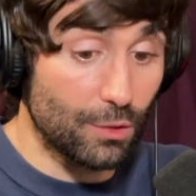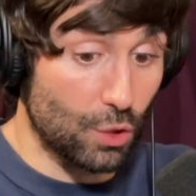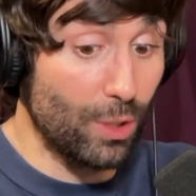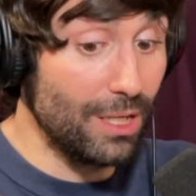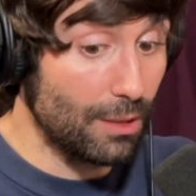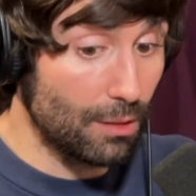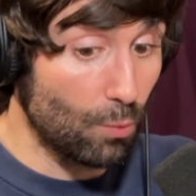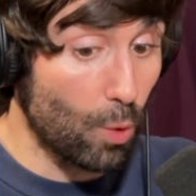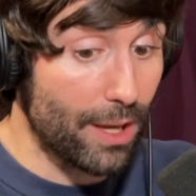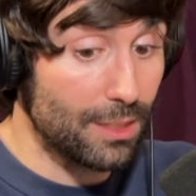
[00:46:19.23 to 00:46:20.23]
So he
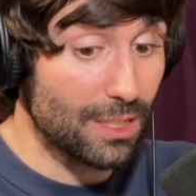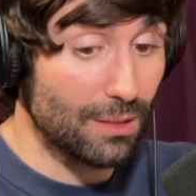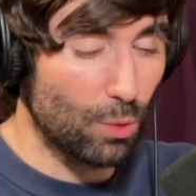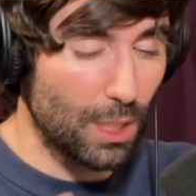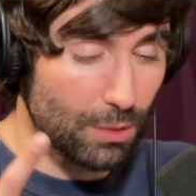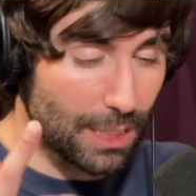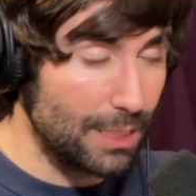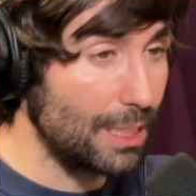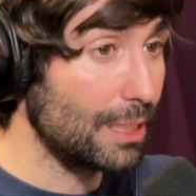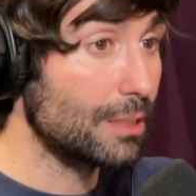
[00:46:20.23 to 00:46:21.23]
went when he was
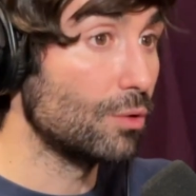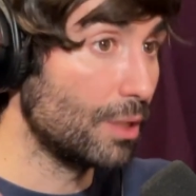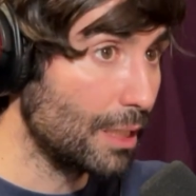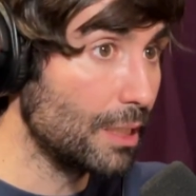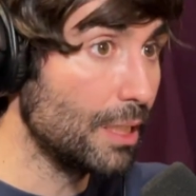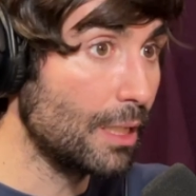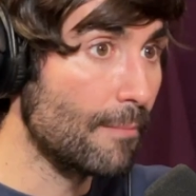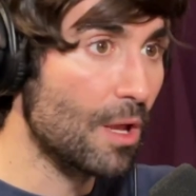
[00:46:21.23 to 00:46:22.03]
18 to Italy